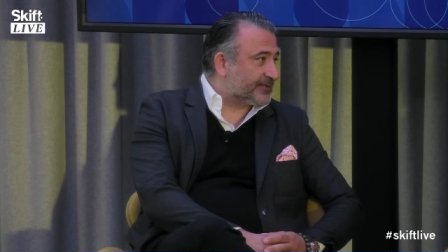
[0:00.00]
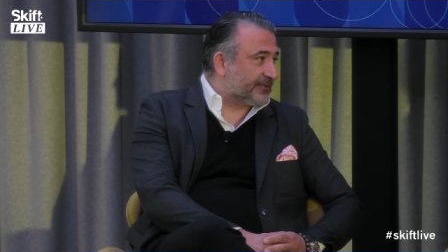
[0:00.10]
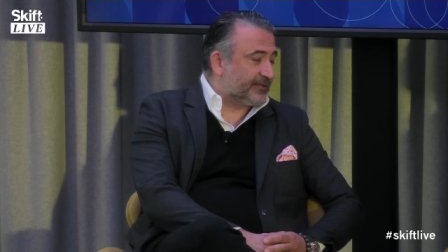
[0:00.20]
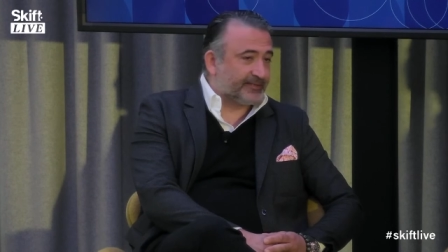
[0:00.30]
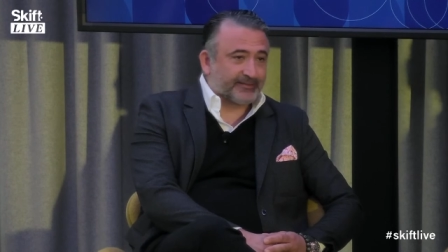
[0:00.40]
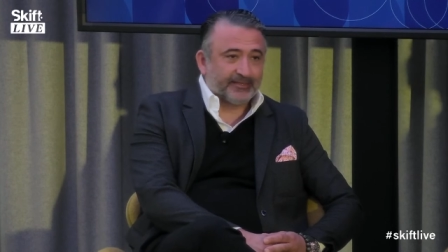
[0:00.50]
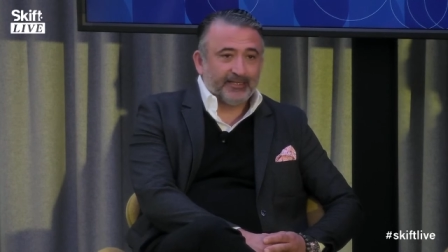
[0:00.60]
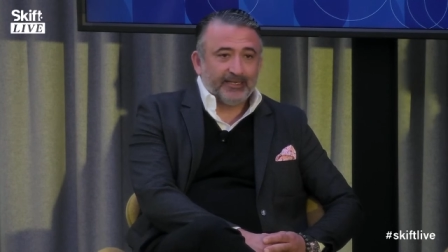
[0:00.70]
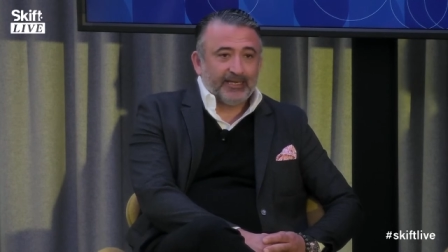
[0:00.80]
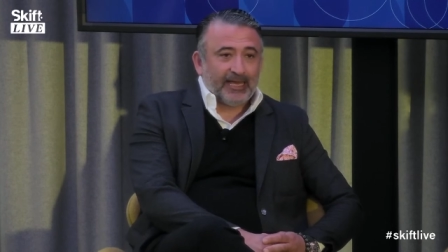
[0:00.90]
and his
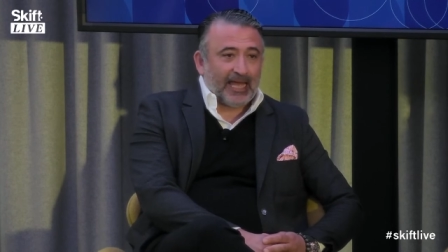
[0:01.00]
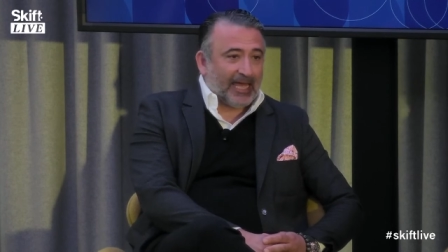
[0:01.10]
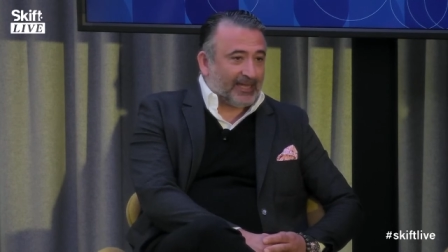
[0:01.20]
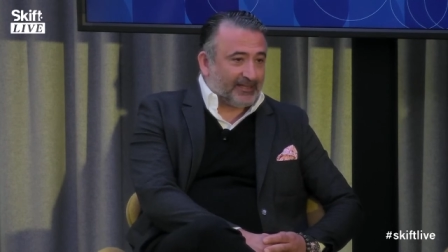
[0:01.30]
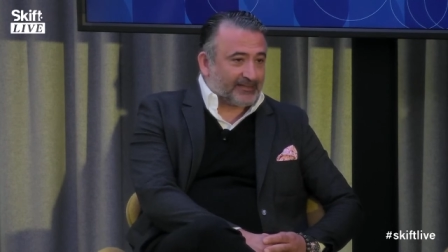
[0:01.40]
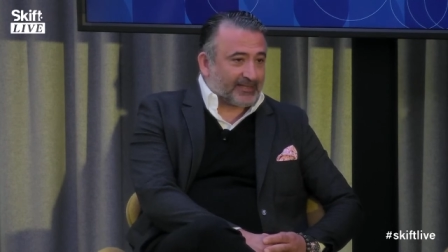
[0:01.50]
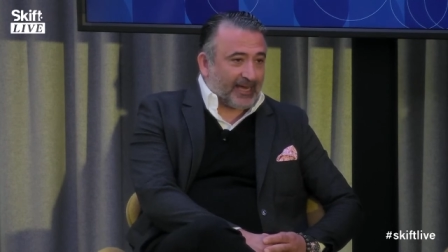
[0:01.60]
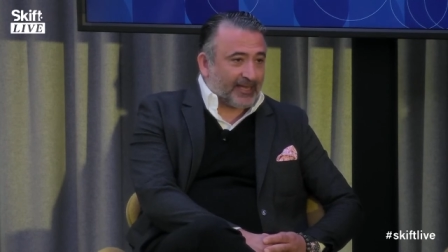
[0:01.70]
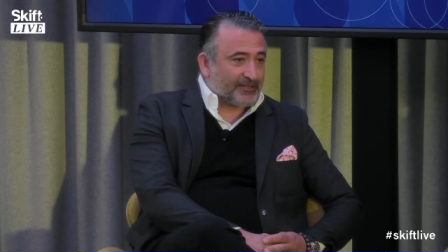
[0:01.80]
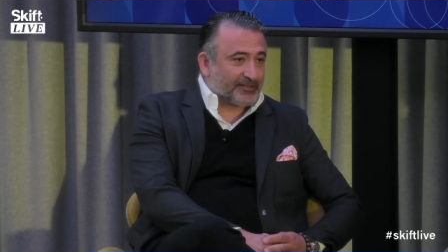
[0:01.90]
hand is
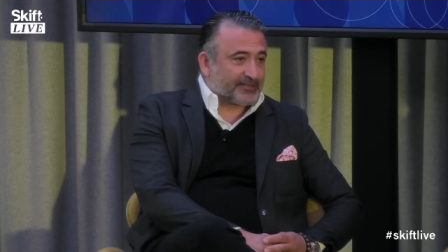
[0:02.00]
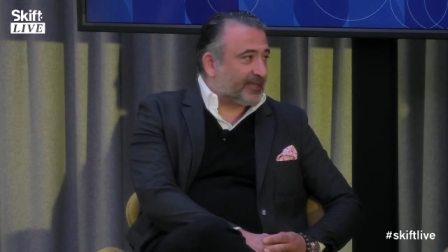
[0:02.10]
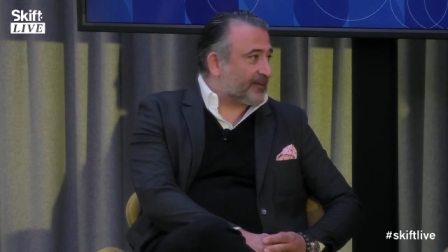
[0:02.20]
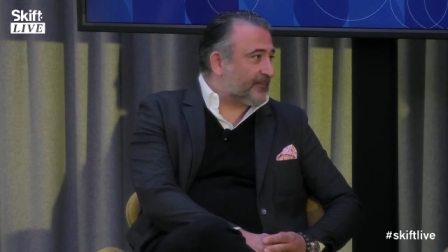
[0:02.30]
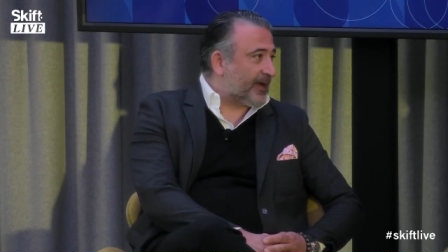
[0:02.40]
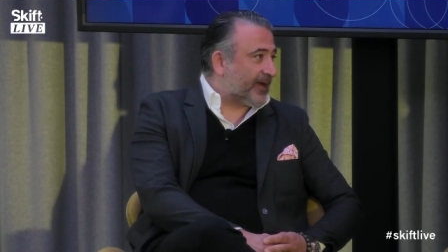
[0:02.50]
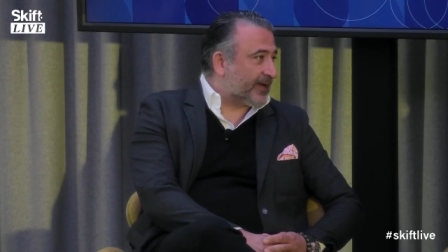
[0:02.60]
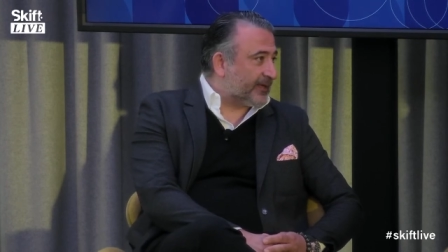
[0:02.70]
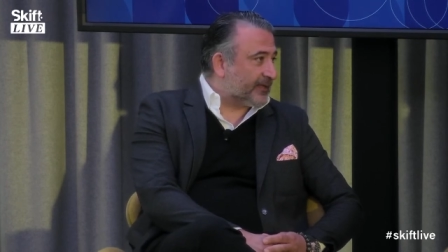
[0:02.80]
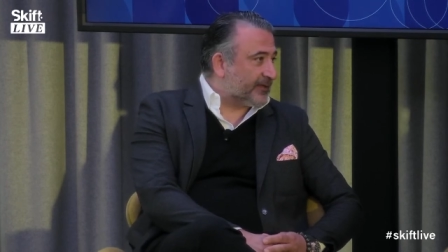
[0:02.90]
tied just like
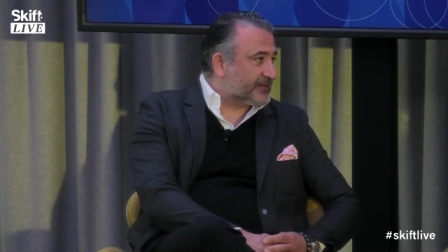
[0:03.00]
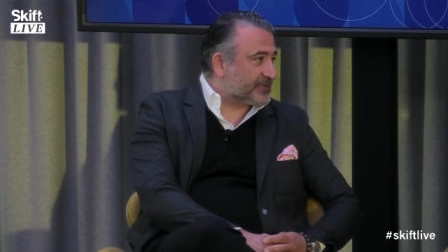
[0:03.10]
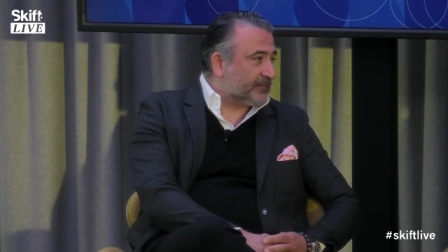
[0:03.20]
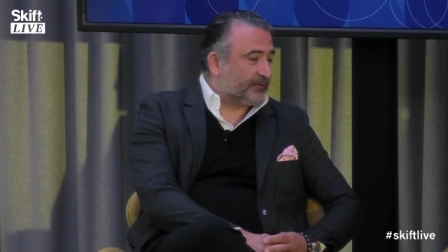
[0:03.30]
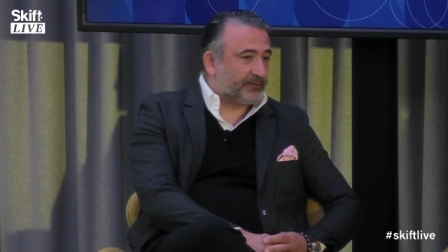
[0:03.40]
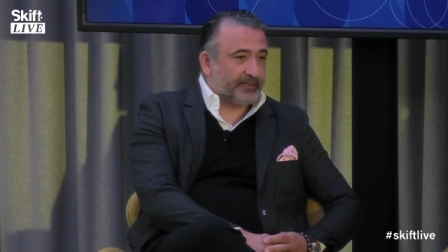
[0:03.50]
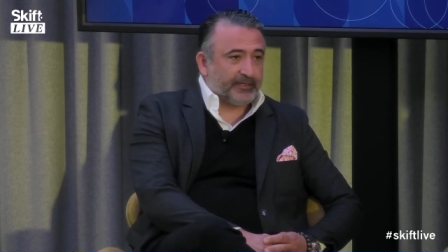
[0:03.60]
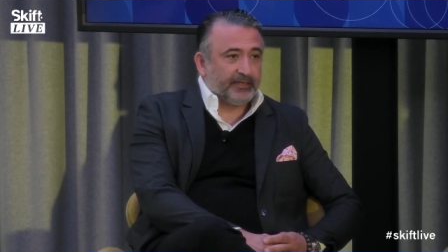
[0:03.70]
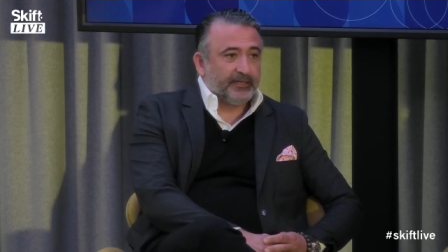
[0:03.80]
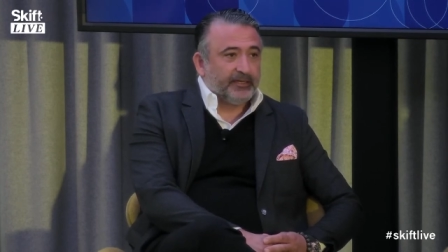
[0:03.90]
mine on some of the